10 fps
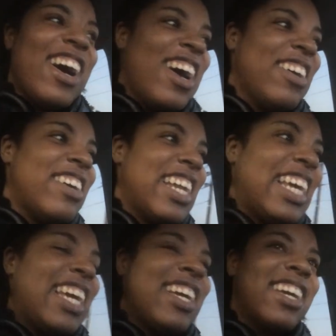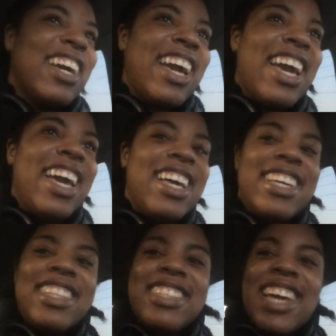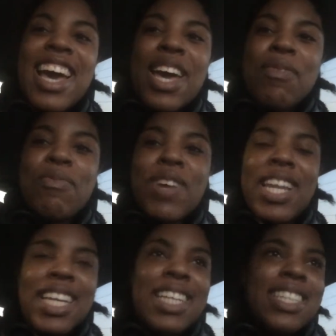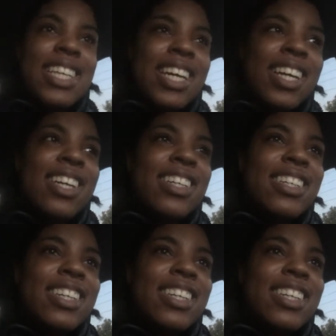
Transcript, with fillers: already, and I'm ready to,